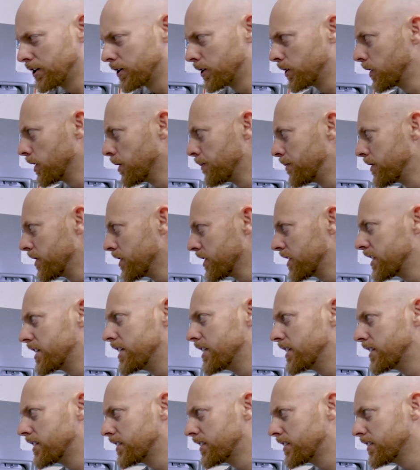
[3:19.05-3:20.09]
gripping your
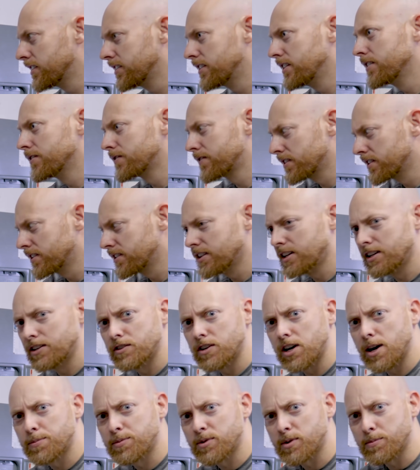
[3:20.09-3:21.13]
teeth to see if this thing
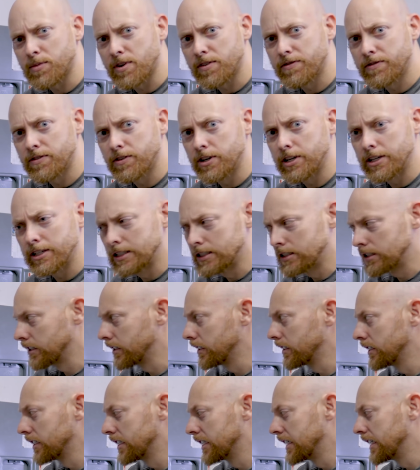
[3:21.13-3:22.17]
drops on my foot,
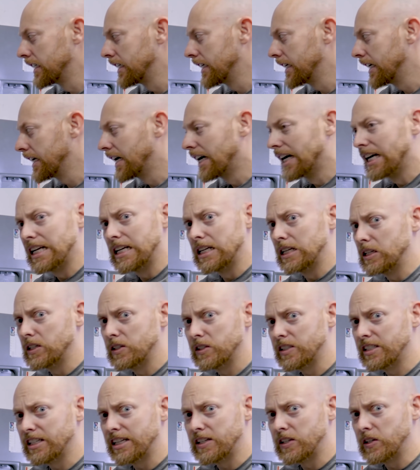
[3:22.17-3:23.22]
I don't know,
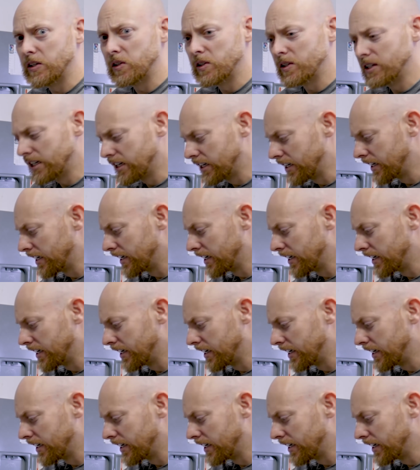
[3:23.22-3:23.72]
stay tuned.